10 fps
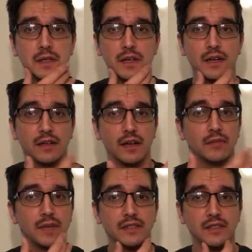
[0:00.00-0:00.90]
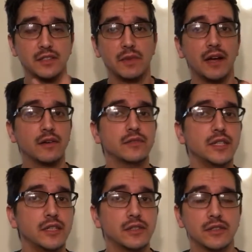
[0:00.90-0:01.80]
I'll message my own
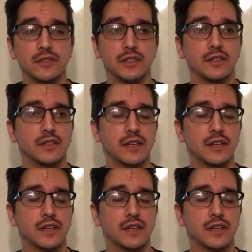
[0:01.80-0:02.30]
teachers and